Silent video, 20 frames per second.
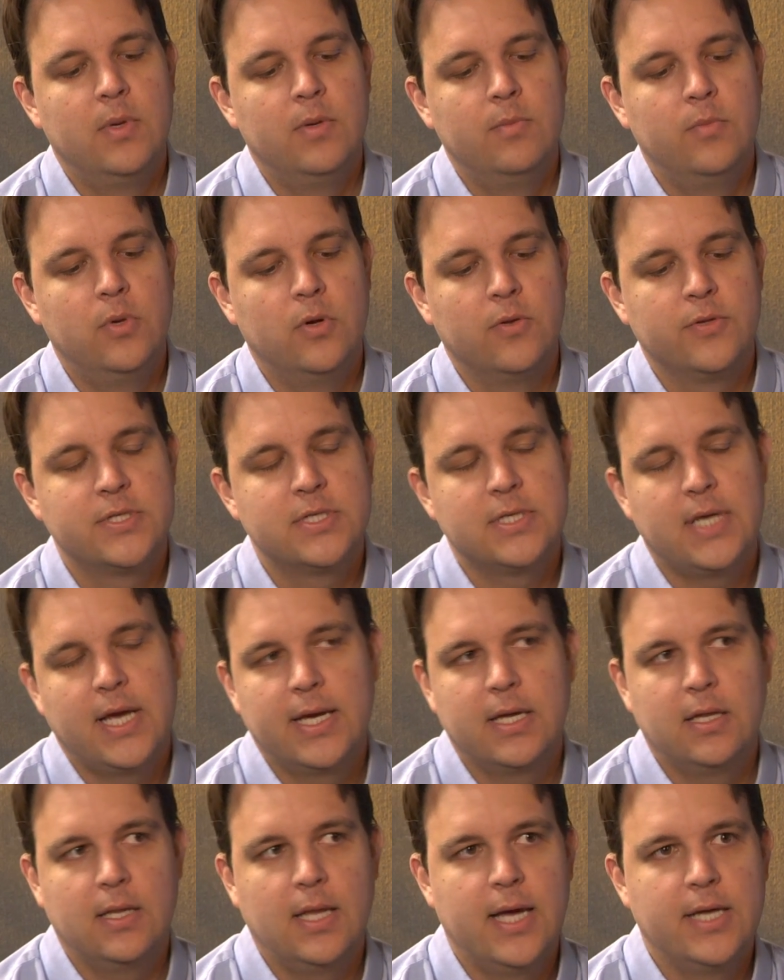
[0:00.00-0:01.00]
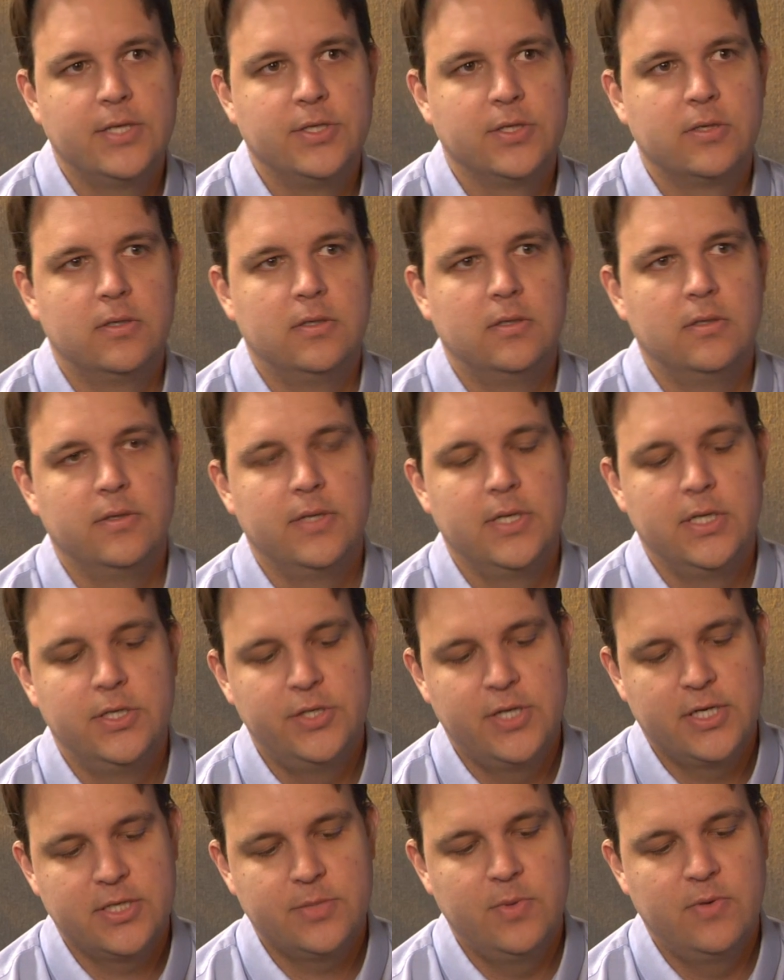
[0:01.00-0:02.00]
both psychological, the
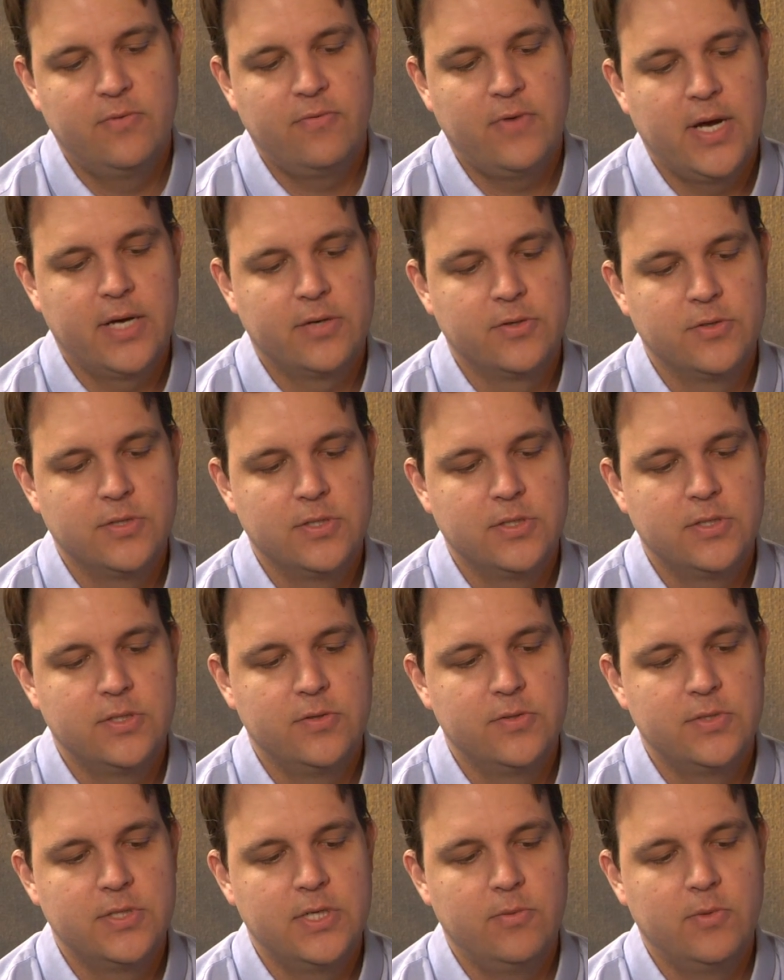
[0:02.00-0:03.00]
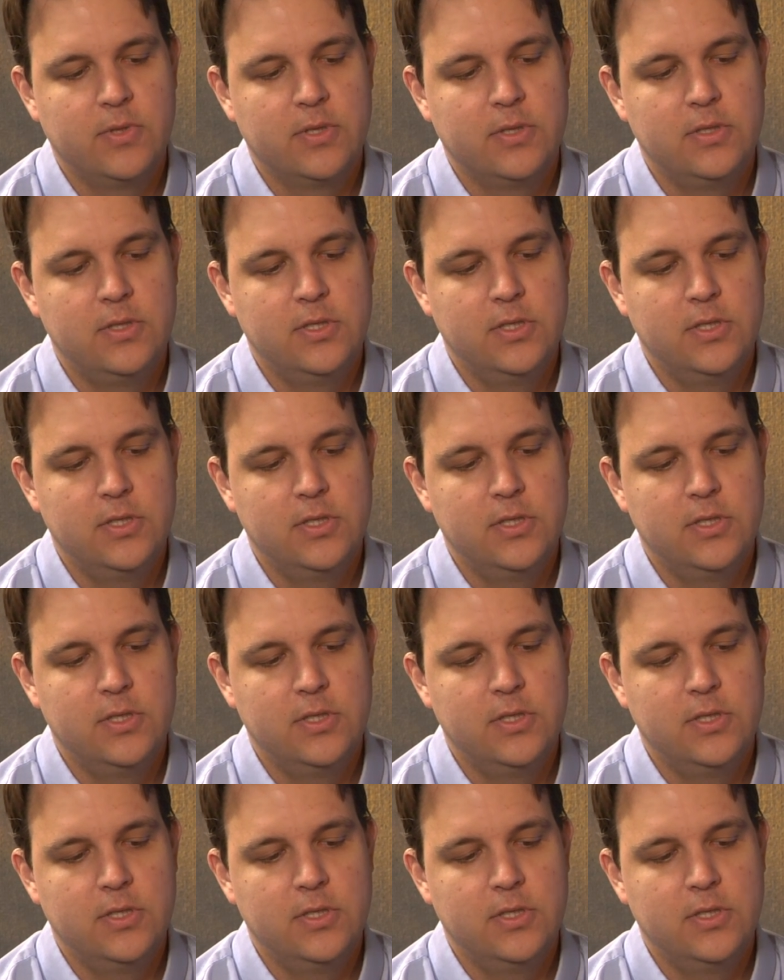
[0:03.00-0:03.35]
adjustment factors associated with it,